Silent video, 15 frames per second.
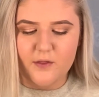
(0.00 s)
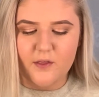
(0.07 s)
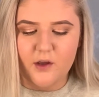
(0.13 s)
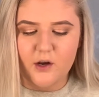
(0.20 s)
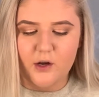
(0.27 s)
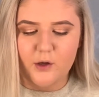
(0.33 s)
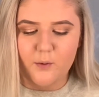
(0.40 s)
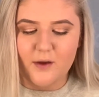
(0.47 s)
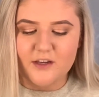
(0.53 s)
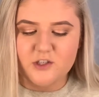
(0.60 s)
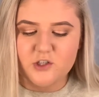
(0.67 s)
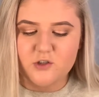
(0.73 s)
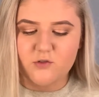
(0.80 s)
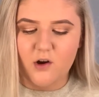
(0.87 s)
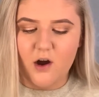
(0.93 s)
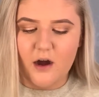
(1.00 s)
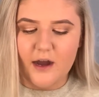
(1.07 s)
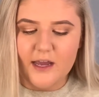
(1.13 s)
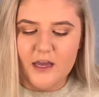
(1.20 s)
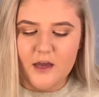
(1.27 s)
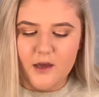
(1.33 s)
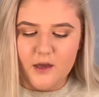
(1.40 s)
the glue is
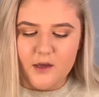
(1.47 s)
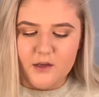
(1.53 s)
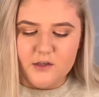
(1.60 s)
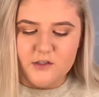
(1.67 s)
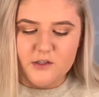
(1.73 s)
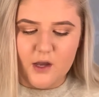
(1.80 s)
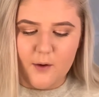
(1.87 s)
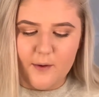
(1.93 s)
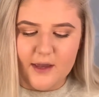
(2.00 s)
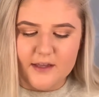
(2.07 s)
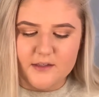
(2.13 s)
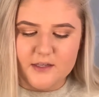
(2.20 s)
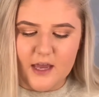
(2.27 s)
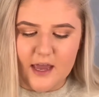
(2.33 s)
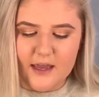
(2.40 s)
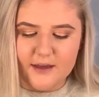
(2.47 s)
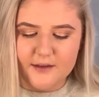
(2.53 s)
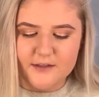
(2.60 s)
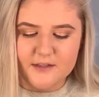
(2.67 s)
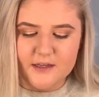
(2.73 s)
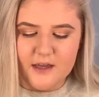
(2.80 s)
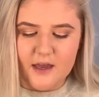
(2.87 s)
dry, so it
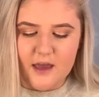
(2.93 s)
takes